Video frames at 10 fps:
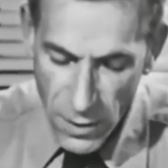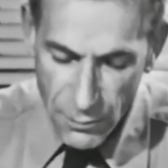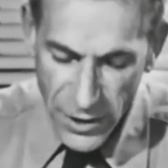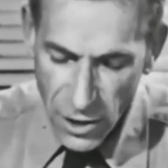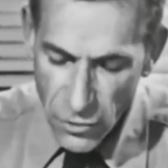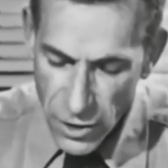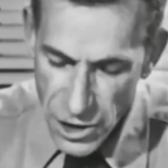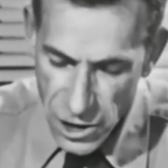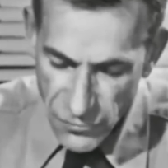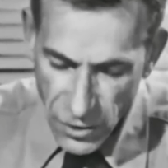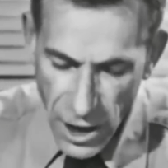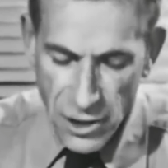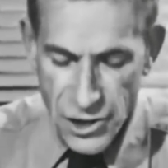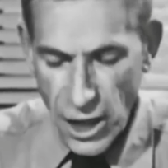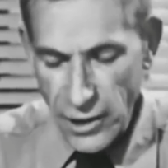When big crystals of
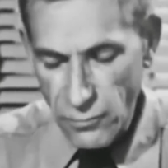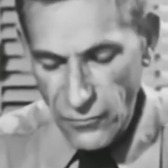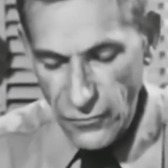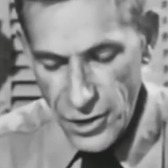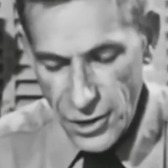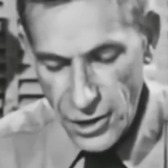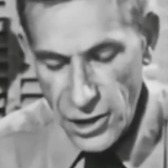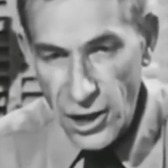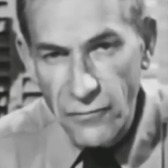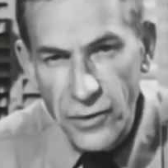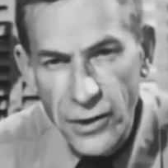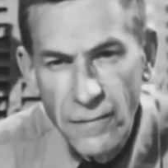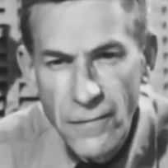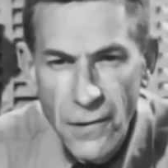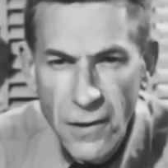calcite were first discovered